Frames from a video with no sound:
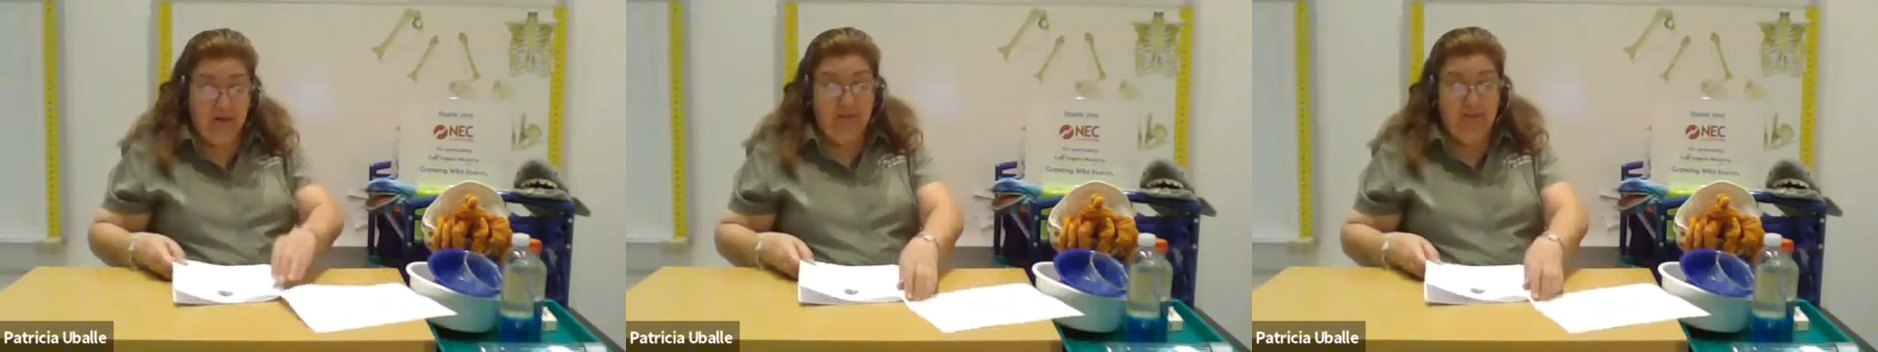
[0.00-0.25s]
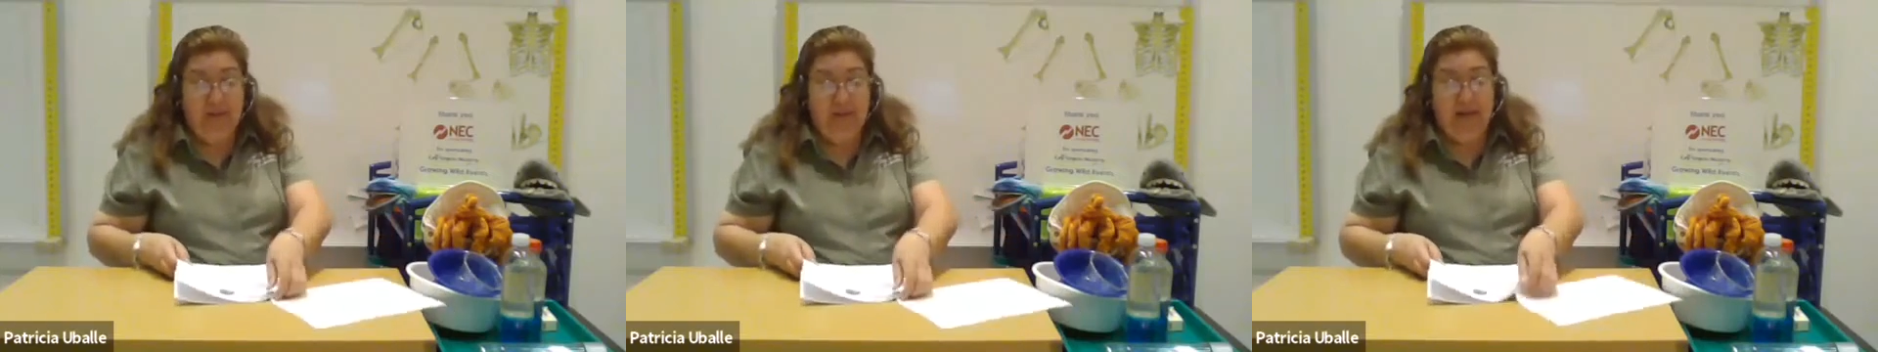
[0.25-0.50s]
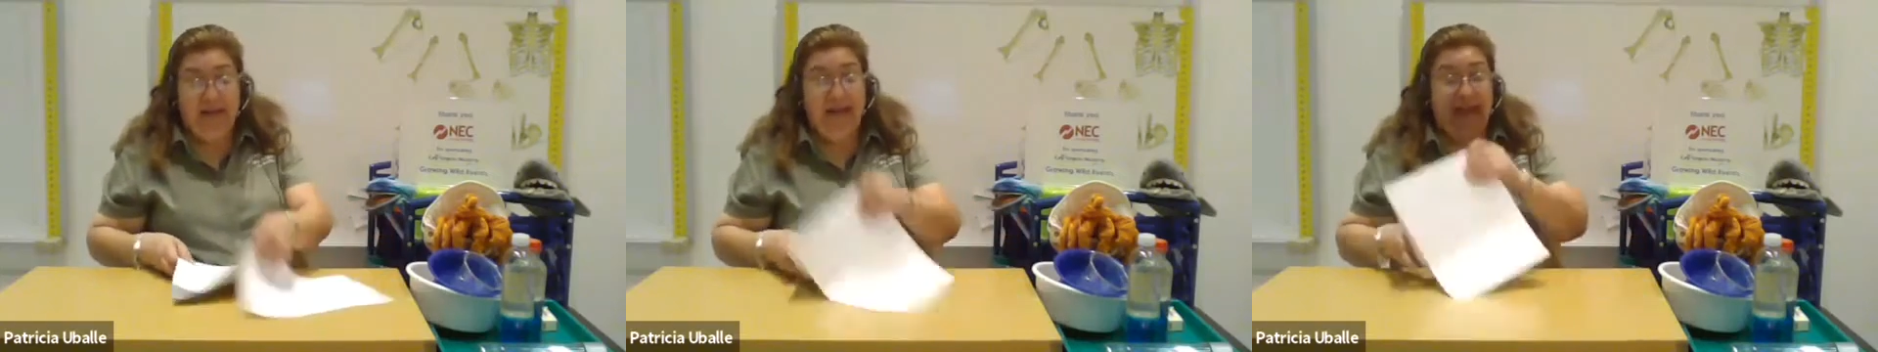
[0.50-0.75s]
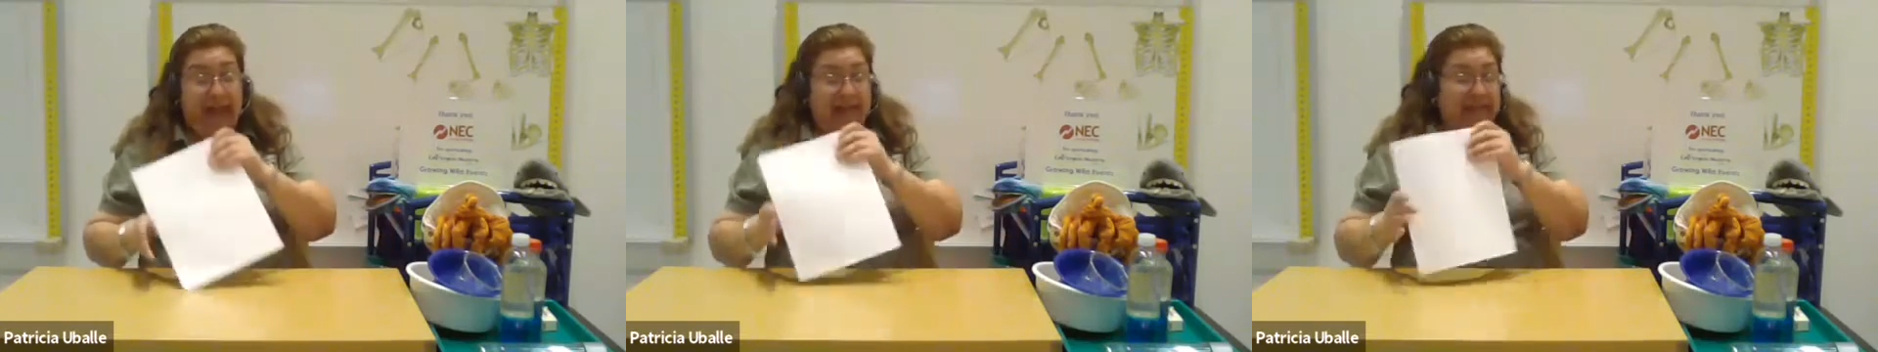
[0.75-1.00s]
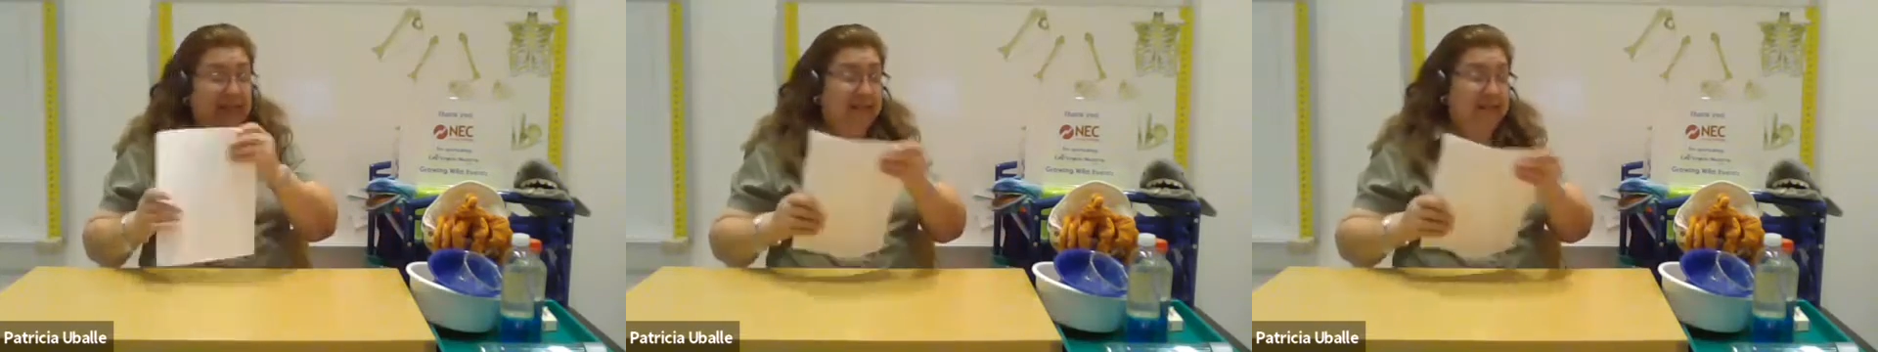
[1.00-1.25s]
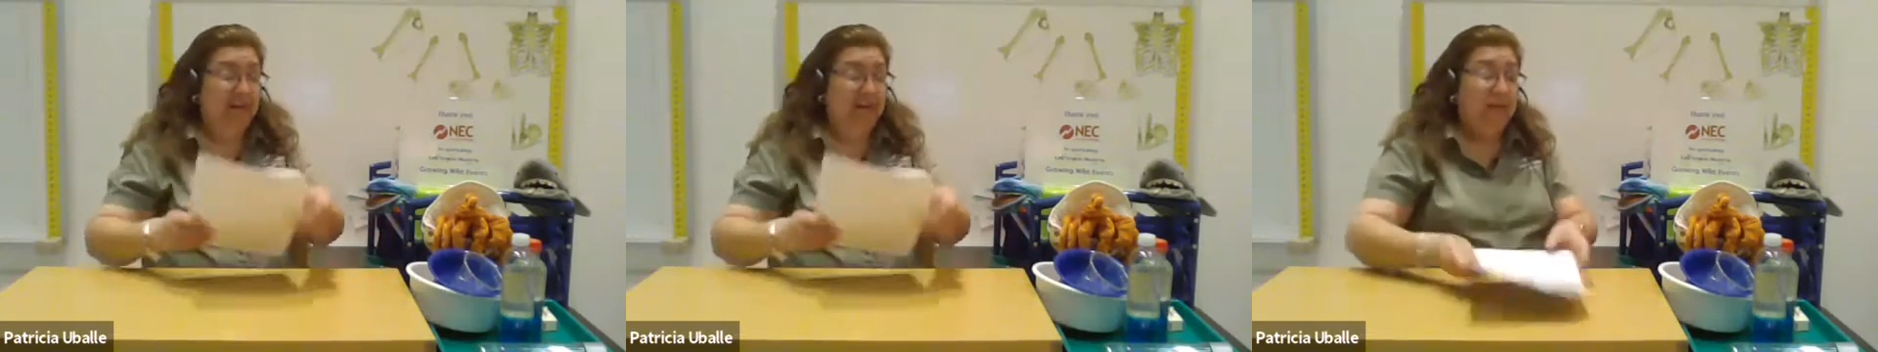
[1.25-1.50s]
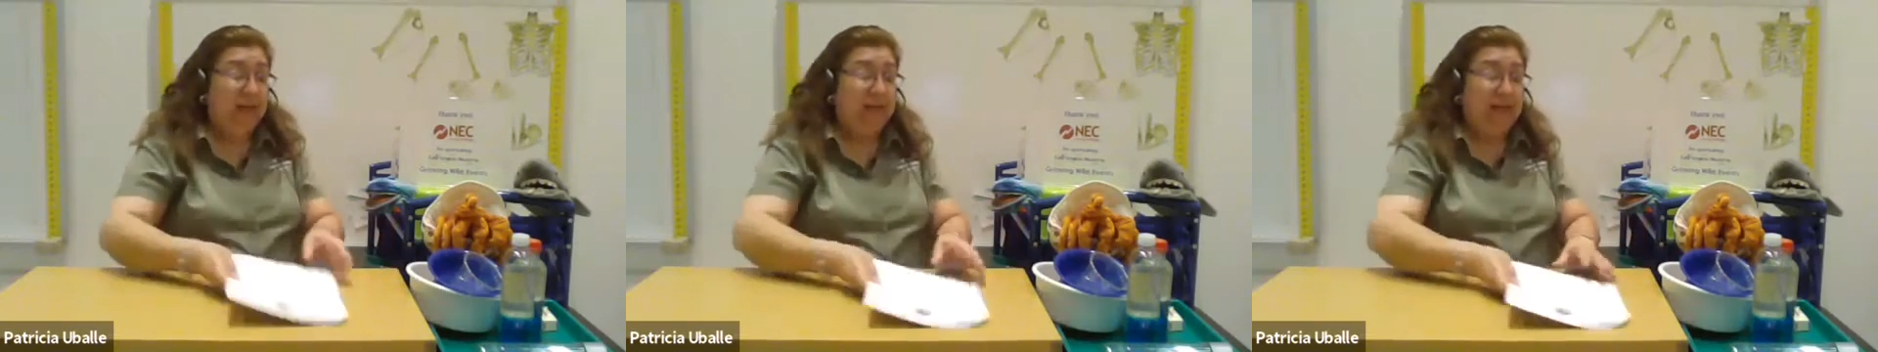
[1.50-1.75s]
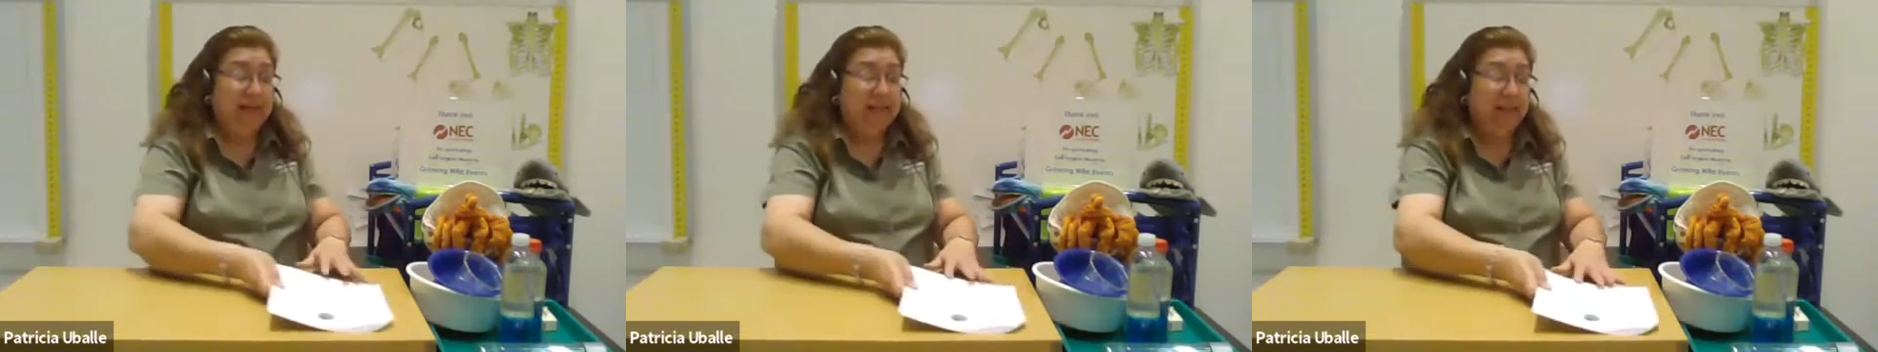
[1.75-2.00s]
my last activity
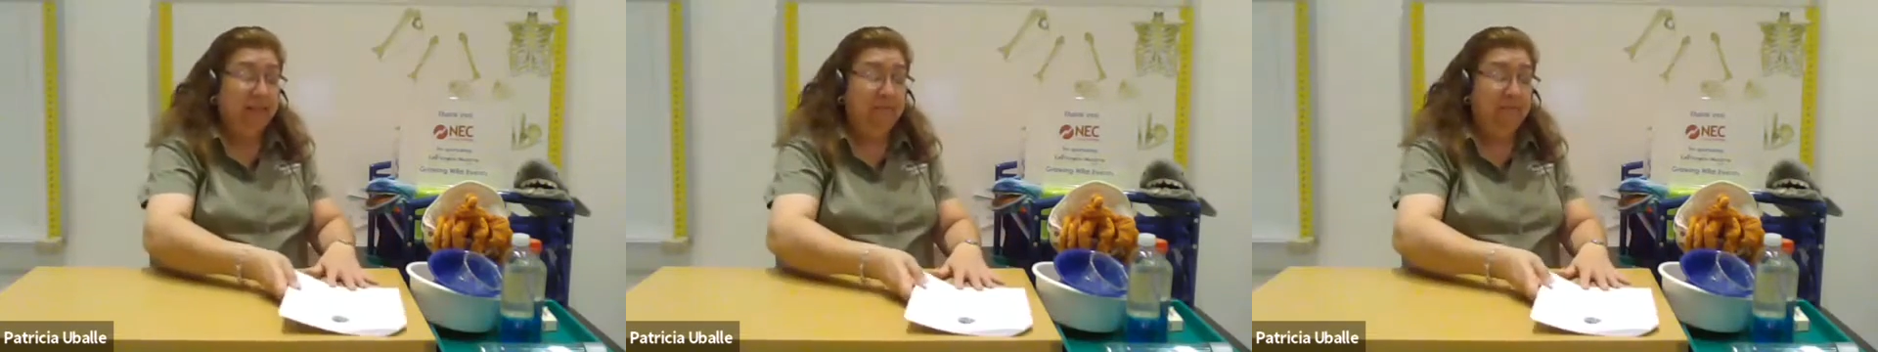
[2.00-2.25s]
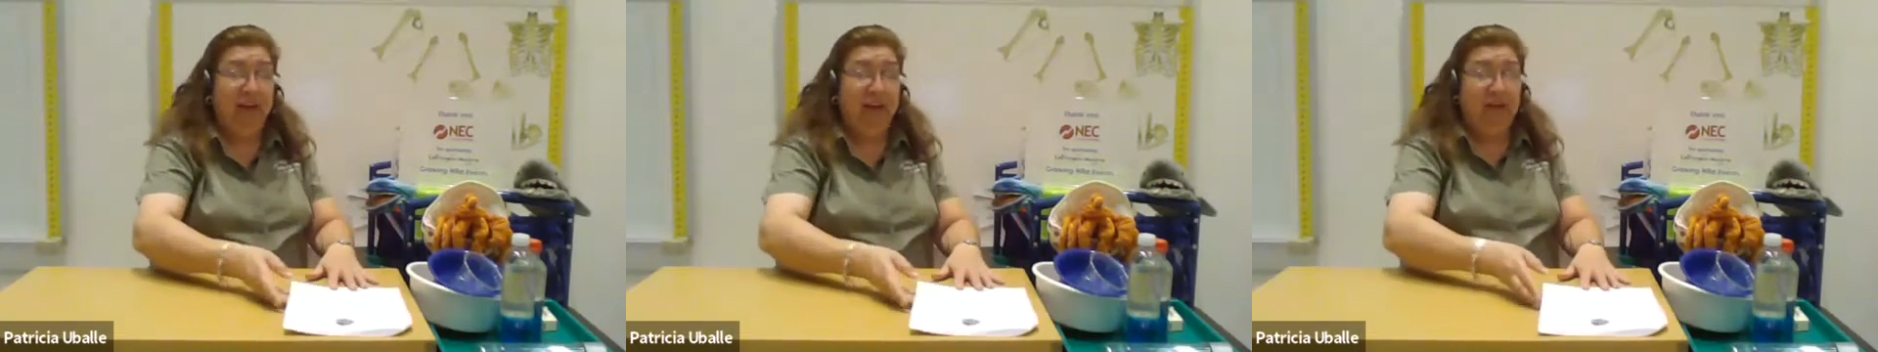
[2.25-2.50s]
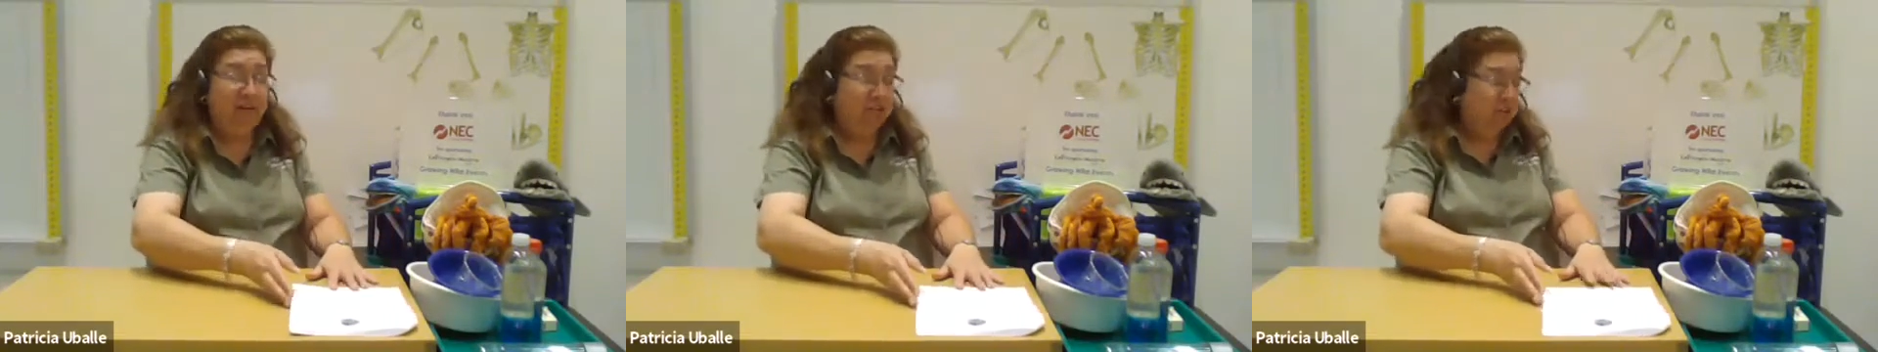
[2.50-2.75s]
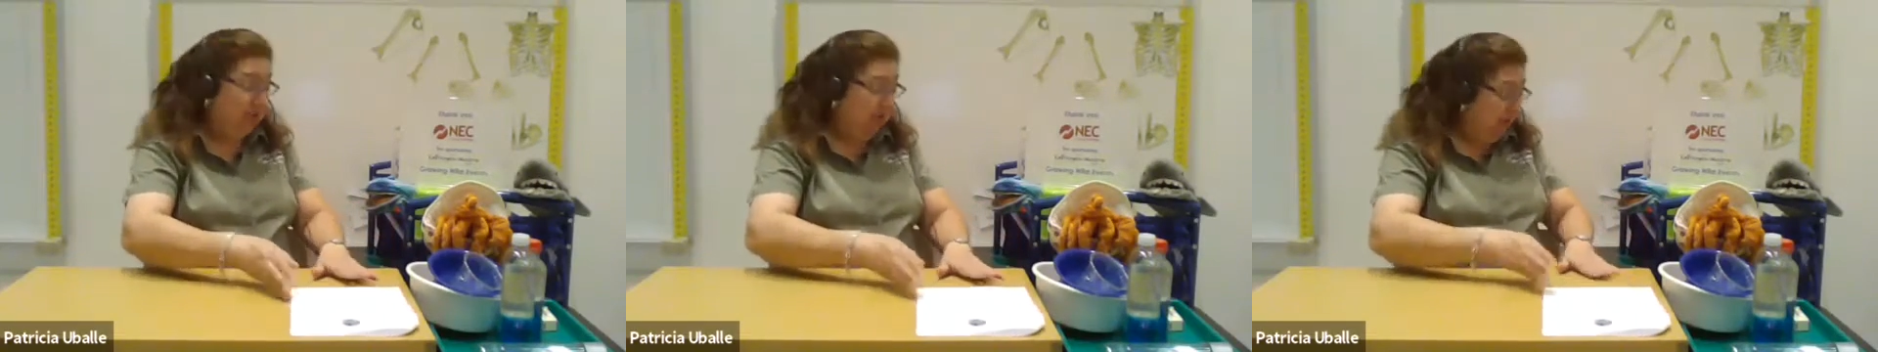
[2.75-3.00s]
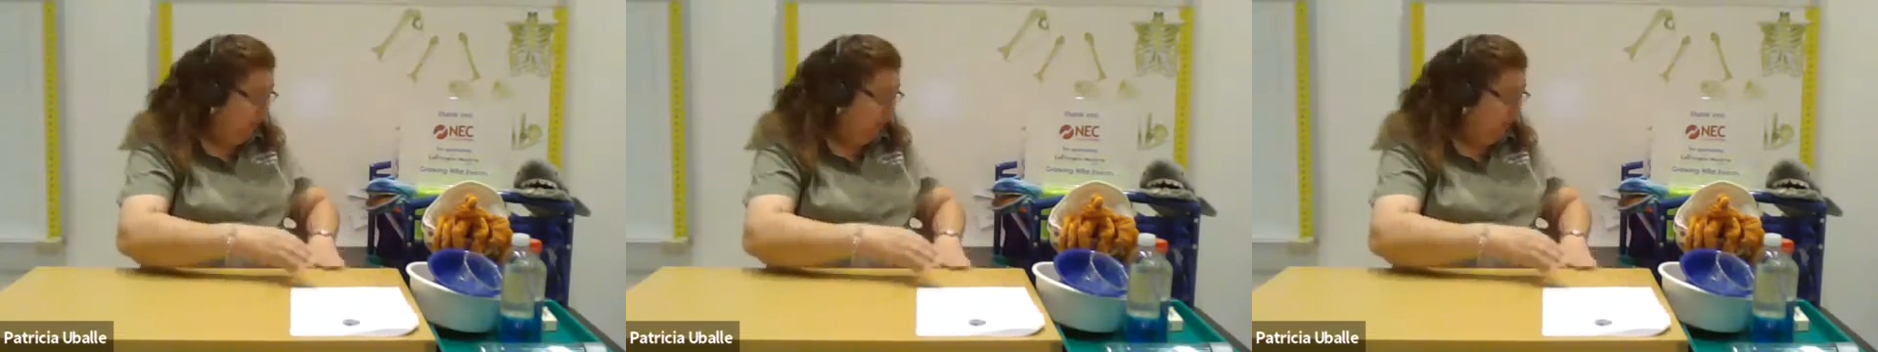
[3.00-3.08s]
is comparing shells.